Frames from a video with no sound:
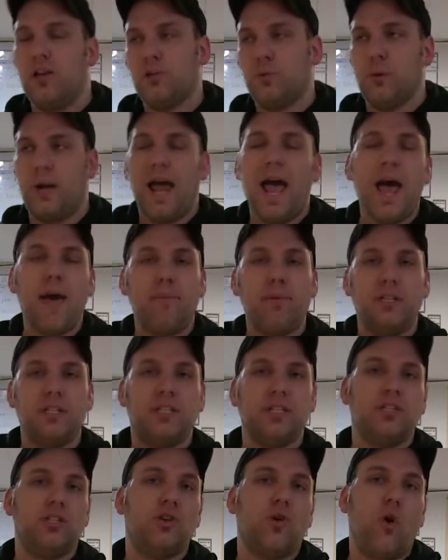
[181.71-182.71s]
Because what
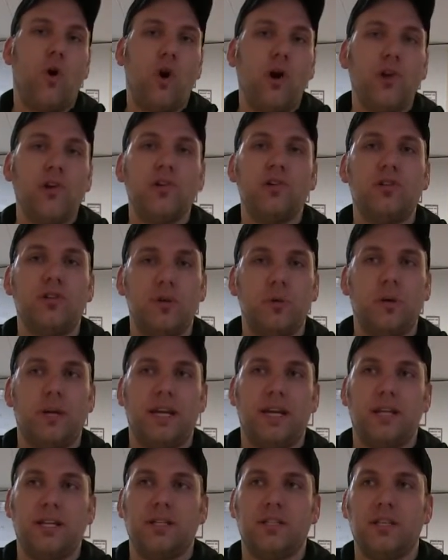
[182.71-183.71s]
happens is all you're
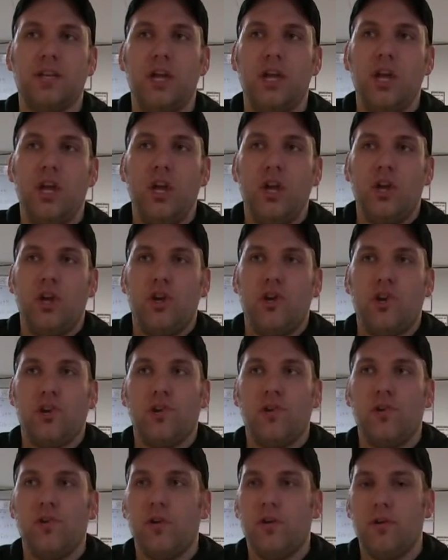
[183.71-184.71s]
doing is
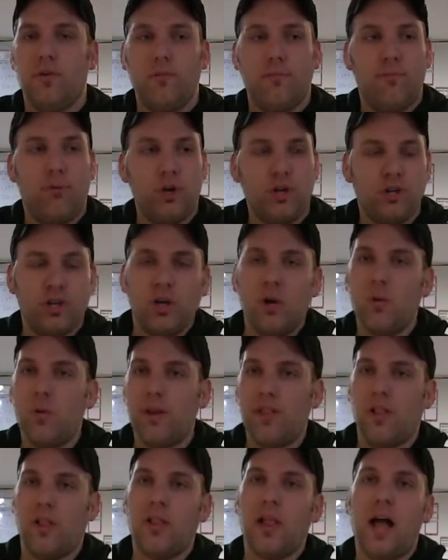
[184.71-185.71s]
you're pushing
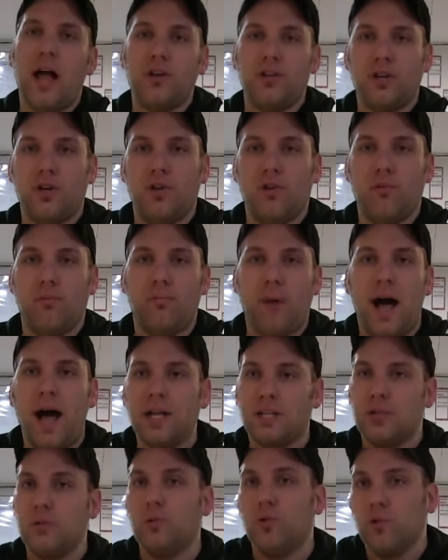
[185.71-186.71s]
away the logical
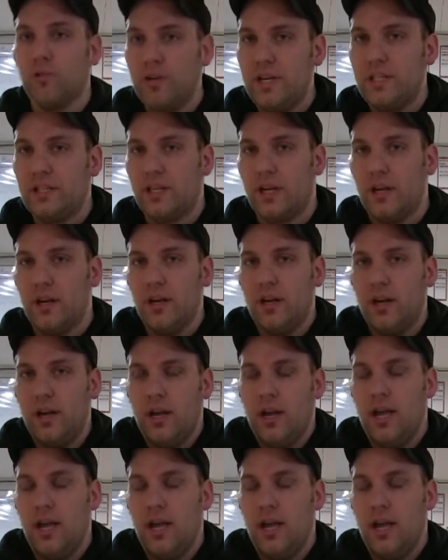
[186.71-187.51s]
possible reason,